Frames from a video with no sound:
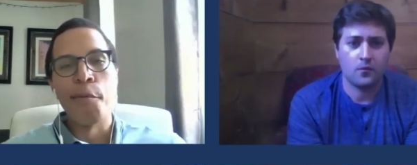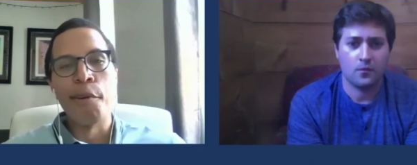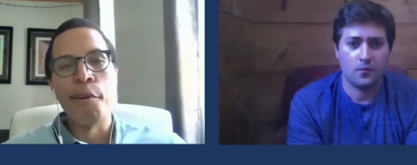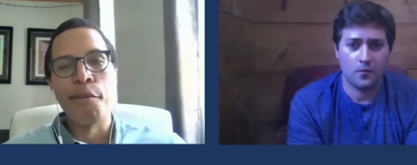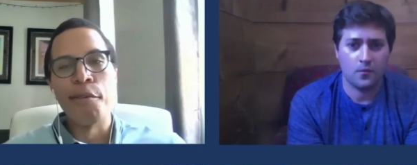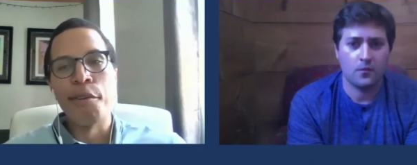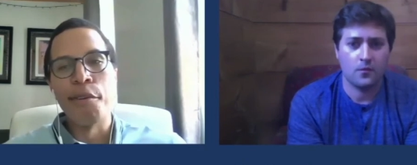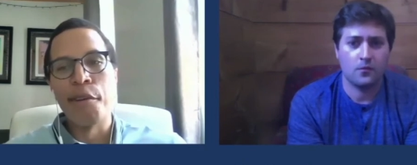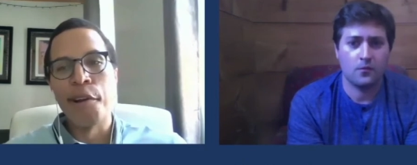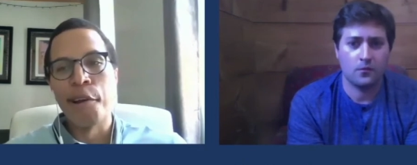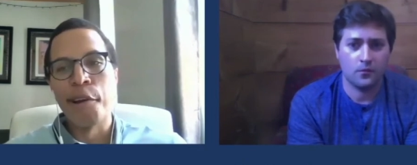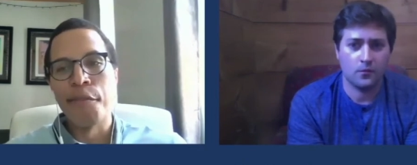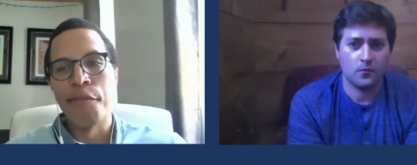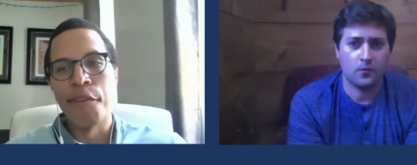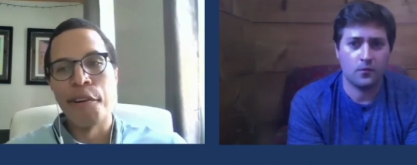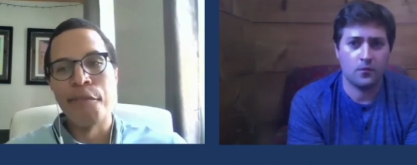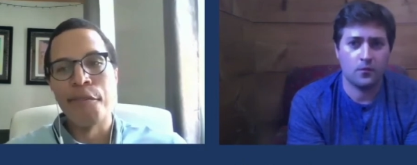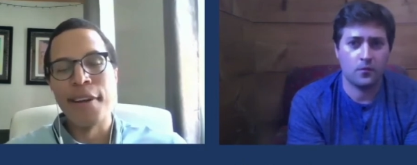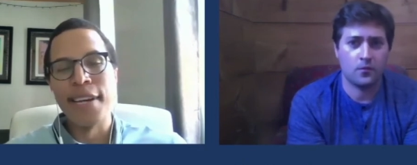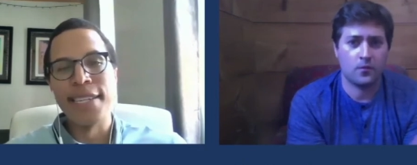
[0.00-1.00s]
Speaker 1: when we were doing
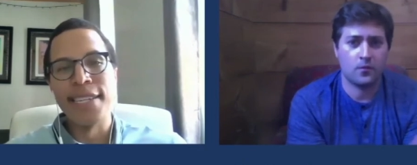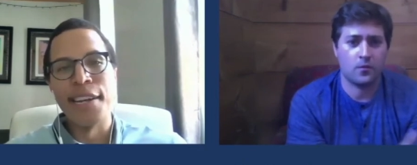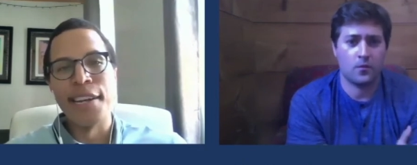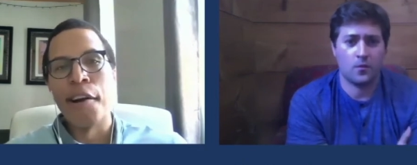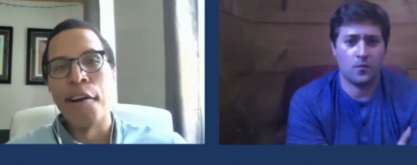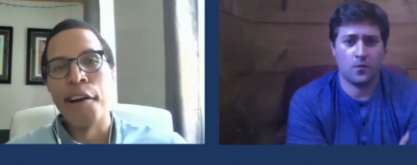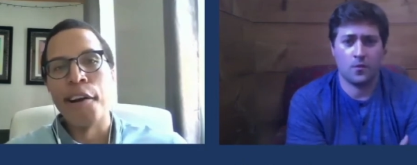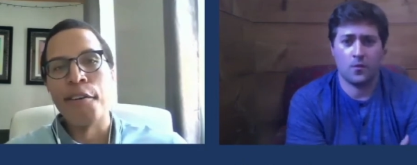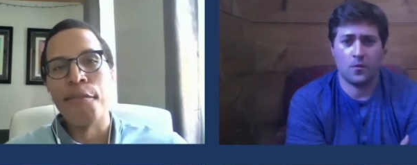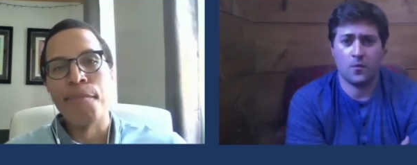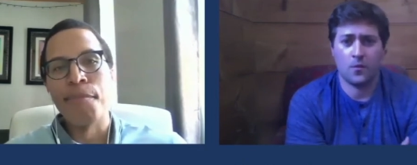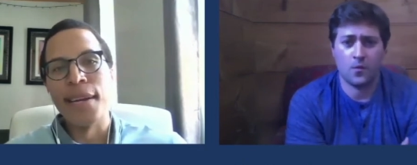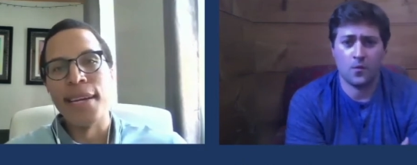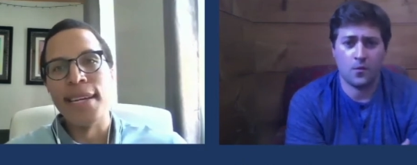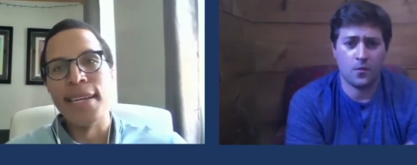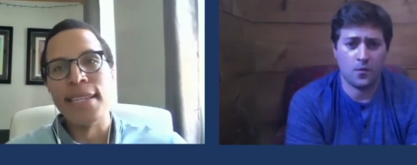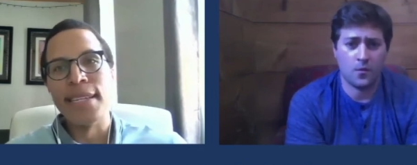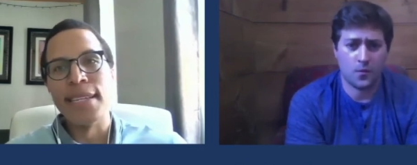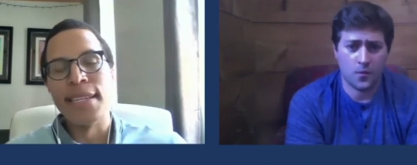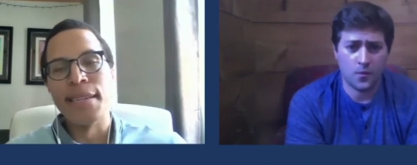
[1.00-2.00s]
our fundraising our
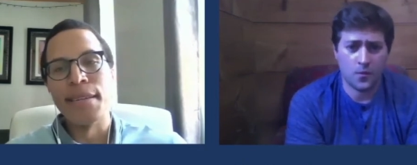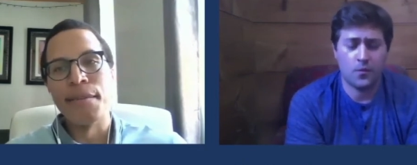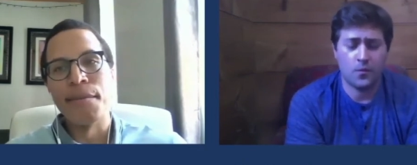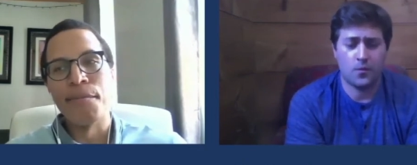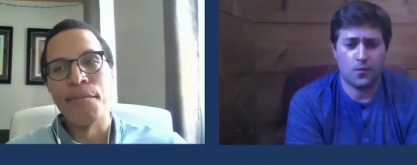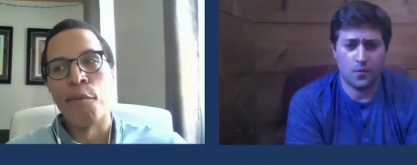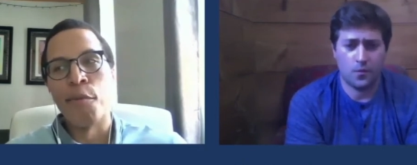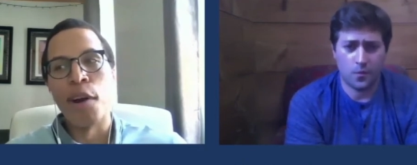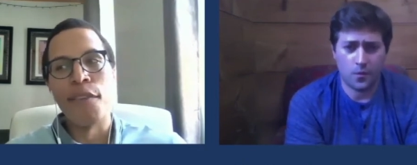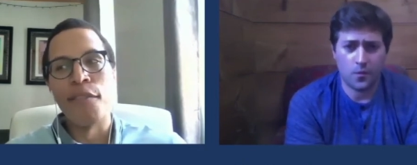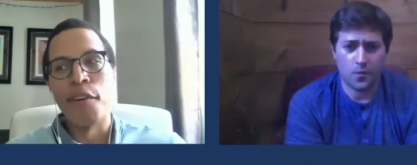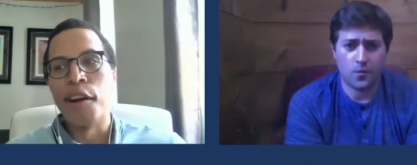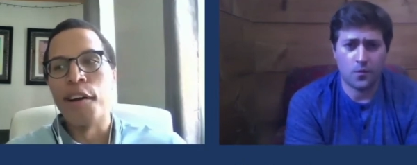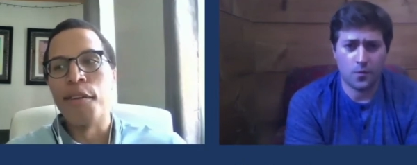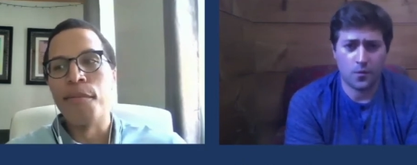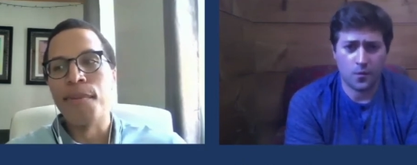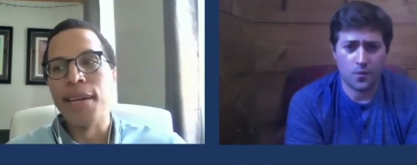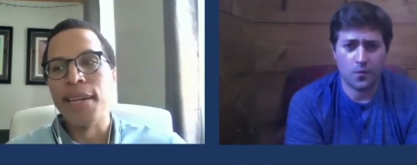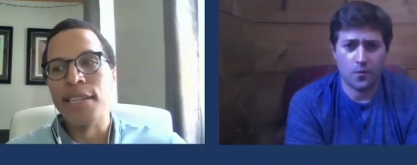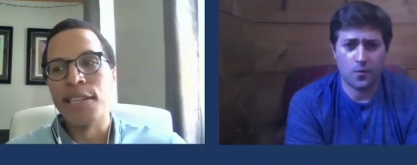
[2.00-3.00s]
lps one
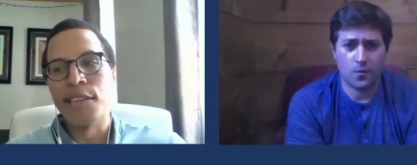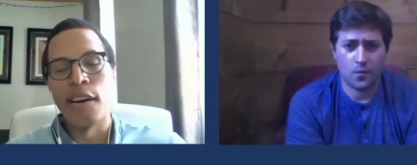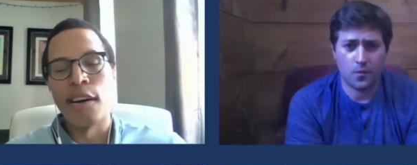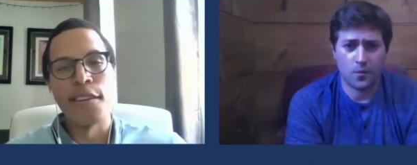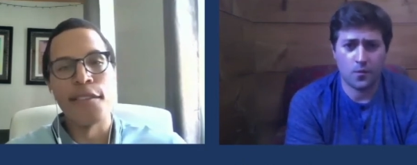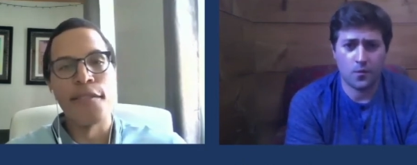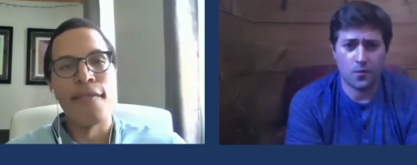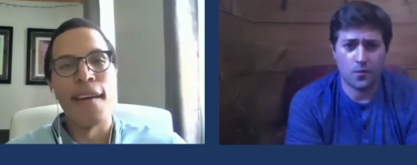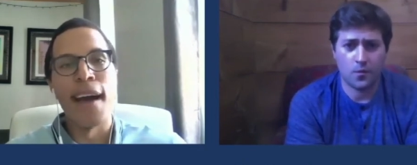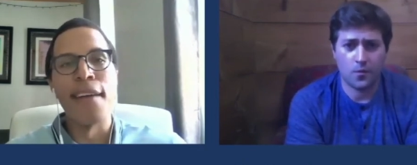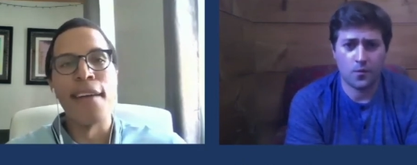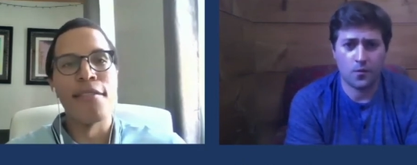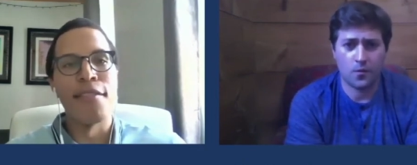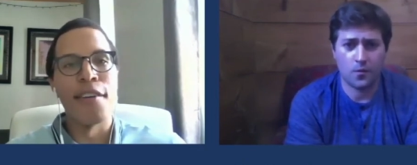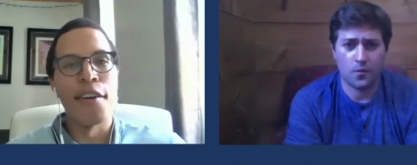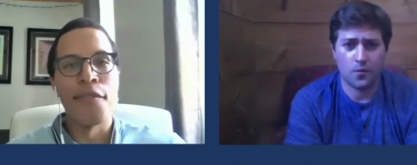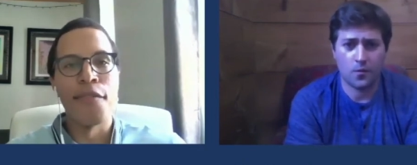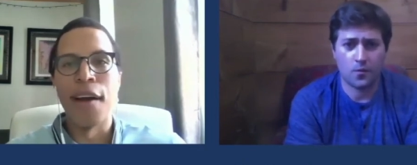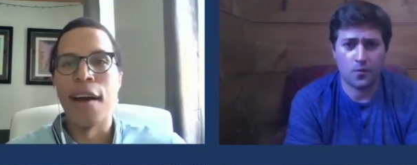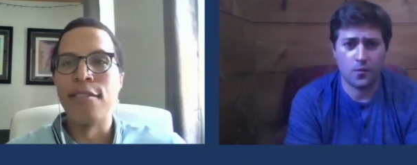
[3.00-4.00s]
of our lps talked to
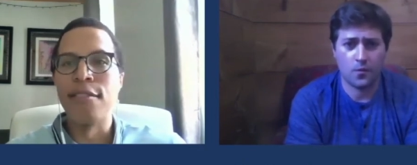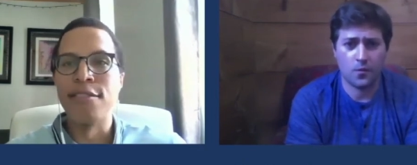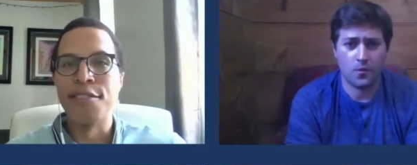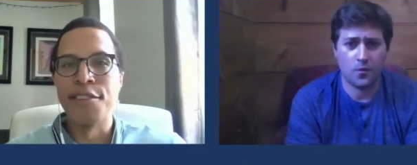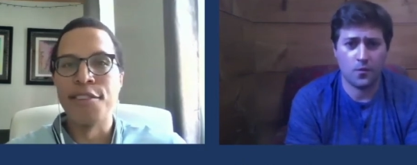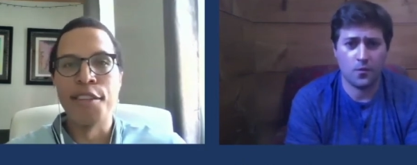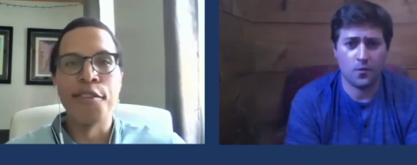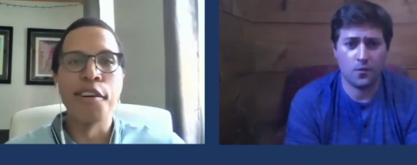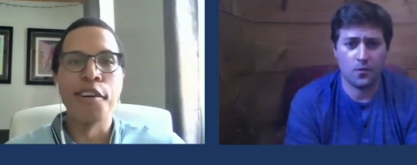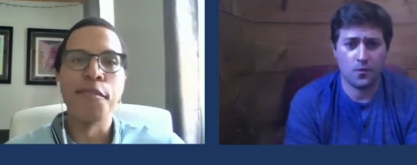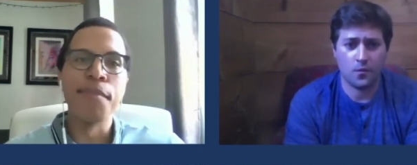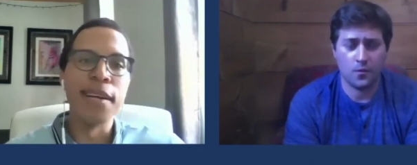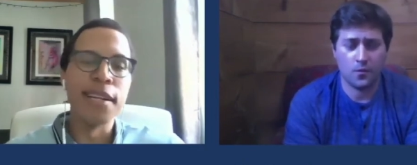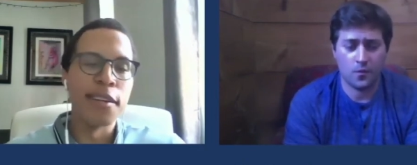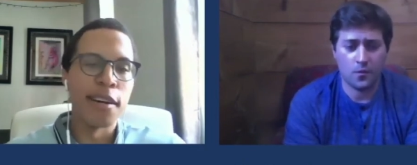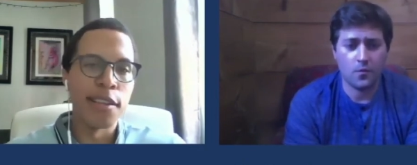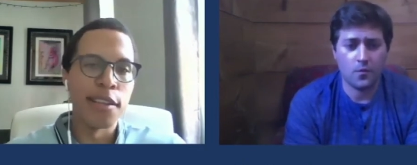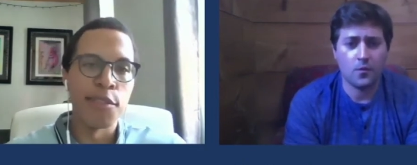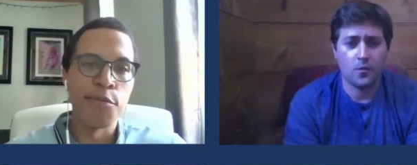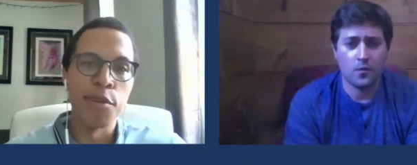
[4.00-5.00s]
five of our founders another
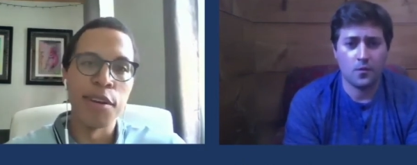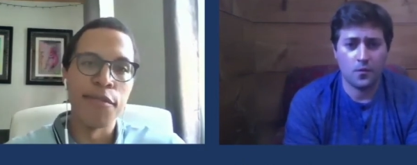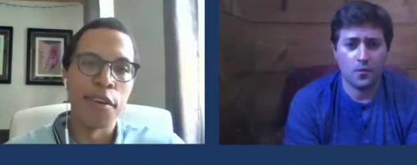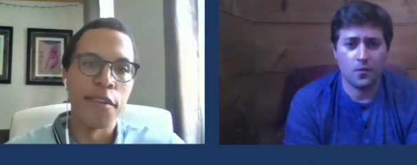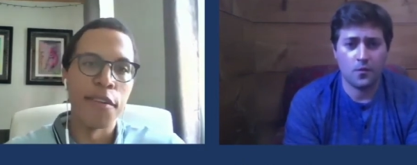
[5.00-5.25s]
lp talked to